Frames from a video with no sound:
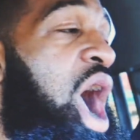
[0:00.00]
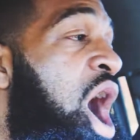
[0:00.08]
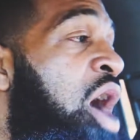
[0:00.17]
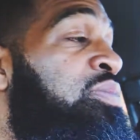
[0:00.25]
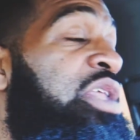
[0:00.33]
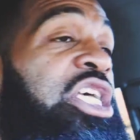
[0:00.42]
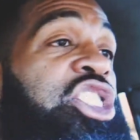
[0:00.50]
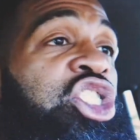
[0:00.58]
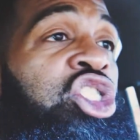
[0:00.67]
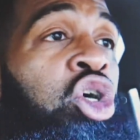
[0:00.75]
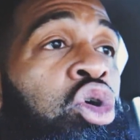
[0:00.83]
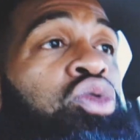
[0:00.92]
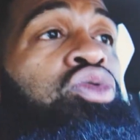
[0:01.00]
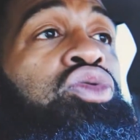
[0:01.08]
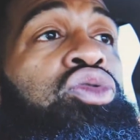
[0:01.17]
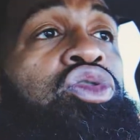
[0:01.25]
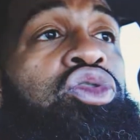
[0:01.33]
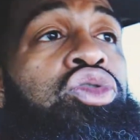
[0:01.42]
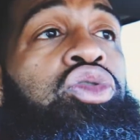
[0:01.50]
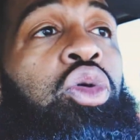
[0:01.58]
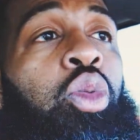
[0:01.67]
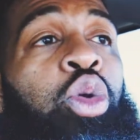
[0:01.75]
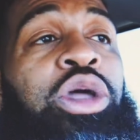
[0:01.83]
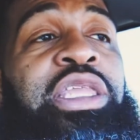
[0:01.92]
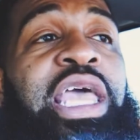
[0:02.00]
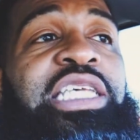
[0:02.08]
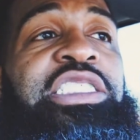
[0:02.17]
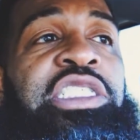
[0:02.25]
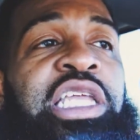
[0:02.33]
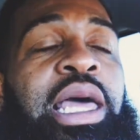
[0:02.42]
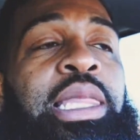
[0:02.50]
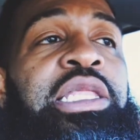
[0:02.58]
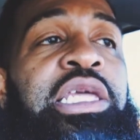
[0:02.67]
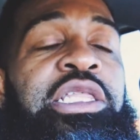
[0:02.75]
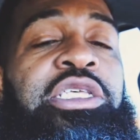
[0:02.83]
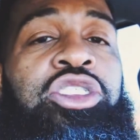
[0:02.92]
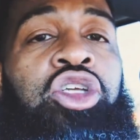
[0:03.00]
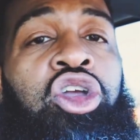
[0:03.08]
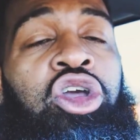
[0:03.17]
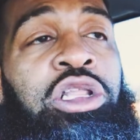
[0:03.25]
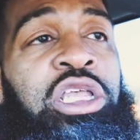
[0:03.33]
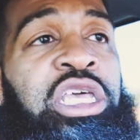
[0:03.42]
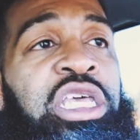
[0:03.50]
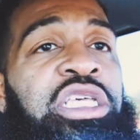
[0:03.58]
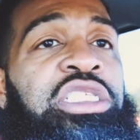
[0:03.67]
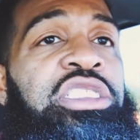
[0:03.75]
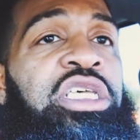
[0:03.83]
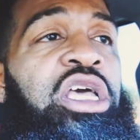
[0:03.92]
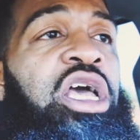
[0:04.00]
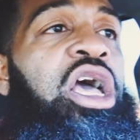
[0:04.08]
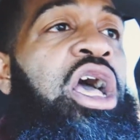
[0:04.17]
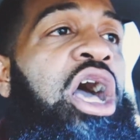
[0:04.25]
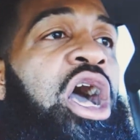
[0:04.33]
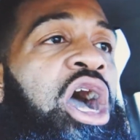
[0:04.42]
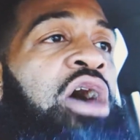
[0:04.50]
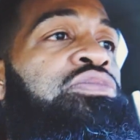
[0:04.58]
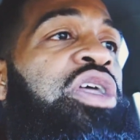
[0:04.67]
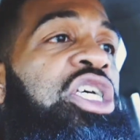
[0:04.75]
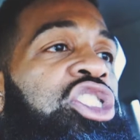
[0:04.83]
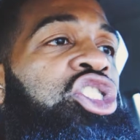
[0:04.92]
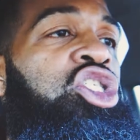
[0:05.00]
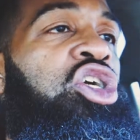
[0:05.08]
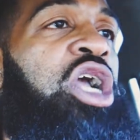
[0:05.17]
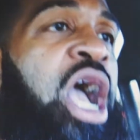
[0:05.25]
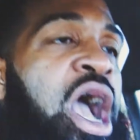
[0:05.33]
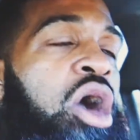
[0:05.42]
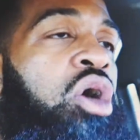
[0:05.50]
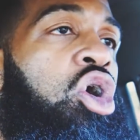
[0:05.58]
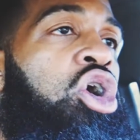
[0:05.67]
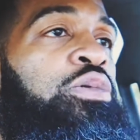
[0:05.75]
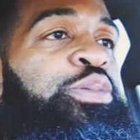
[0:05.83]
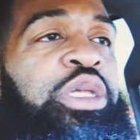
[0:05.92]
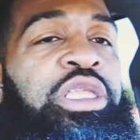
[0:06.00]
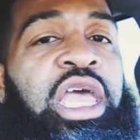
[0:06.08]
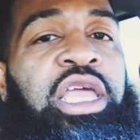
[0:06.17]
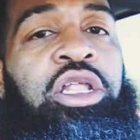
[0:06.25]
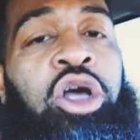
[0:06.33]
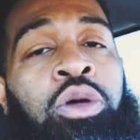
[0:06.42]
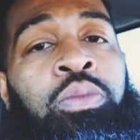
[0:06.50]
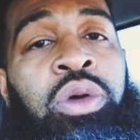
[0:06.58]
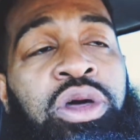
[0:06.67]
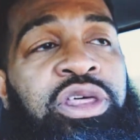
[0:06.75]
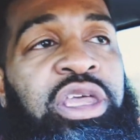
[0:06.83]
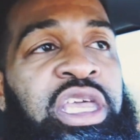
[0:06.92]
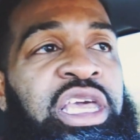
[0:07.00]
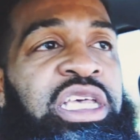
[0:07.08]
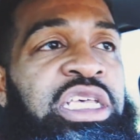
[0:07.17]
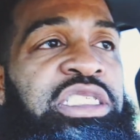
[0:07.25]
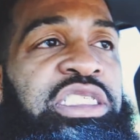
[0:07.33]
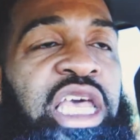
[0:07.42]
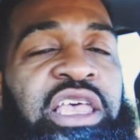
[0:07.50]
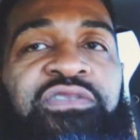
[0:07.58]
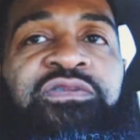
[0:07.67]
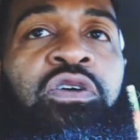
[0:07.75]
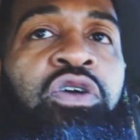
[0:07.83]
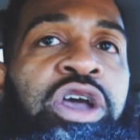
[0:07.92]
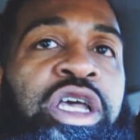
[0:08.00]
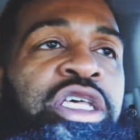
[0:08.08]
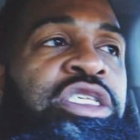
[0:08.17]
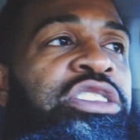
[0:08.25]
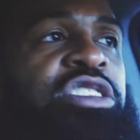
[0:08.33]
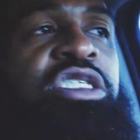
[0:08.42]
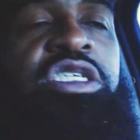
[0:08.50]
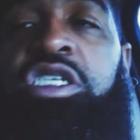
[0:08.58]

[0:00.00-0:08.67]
I'm not sure what nationality this girl is. I'm not sure how up to date her mother is as far as